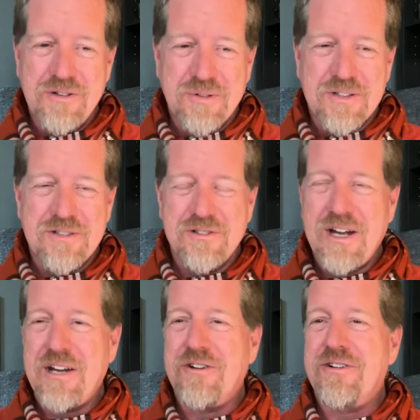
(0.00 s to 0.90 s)
you into
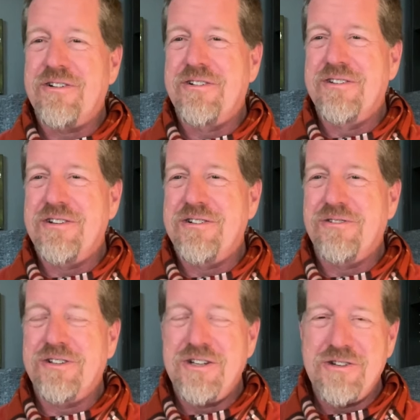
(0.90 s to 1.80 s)
anger, that
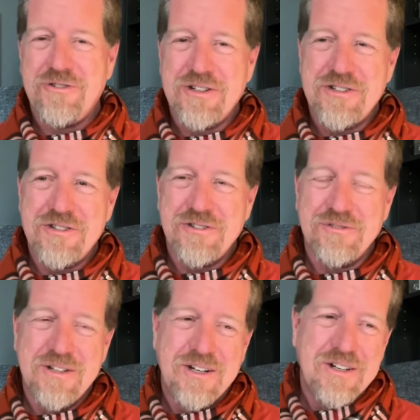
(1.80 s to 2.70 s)
don't lead you into
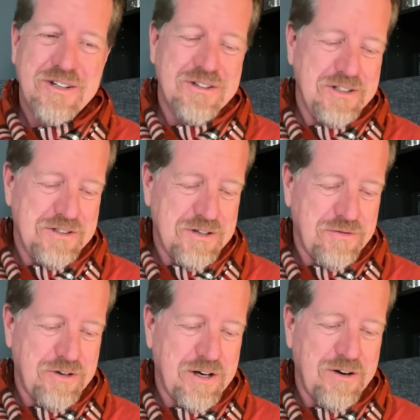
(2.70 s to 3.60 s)
these
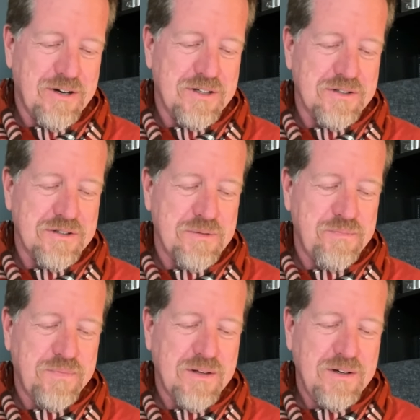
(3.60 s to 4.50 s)
different areas.
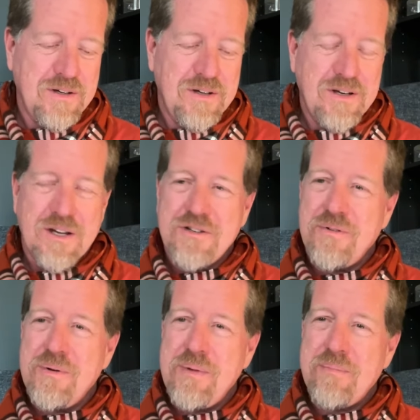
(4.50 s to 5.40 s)
And to
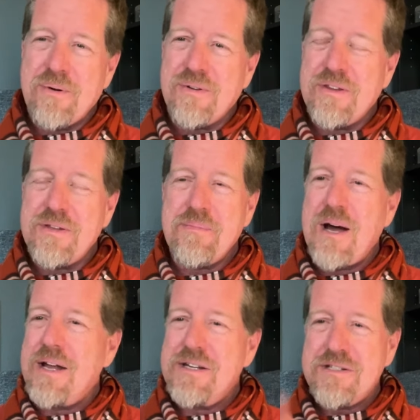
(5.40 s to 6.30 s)
remember that the
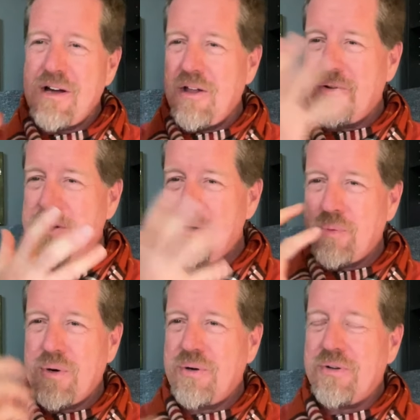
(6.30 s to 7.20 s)
mind is coloring your
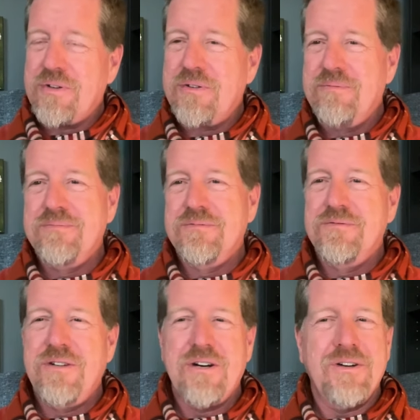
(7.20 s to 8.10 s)
world.
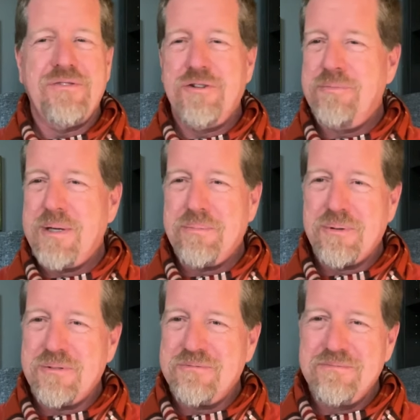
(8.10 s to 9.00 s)
Very few
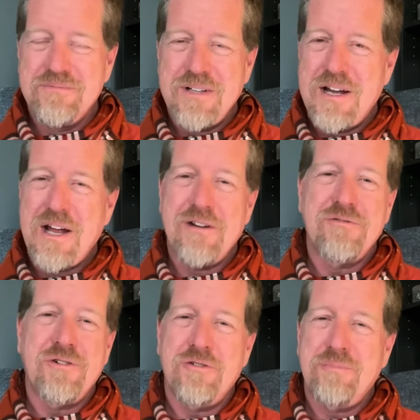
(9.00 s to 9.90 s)
people, a
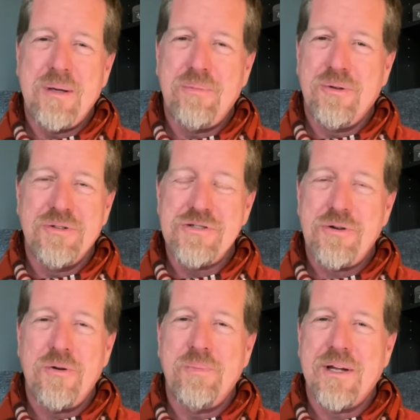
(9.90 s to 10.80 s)
handful of people in this
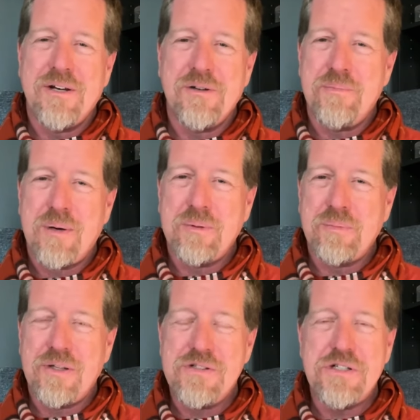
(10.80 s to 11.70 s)
whole planet,
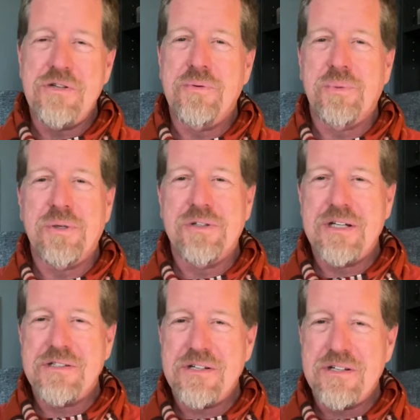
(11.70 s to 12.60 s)
probably see the world
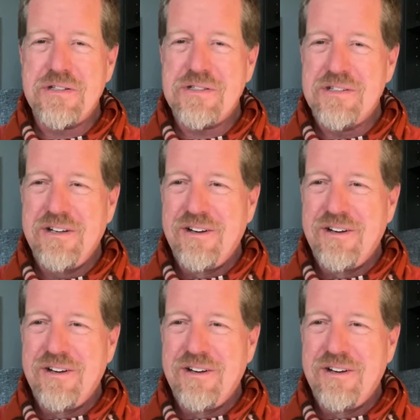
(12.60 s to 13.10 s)
as it is.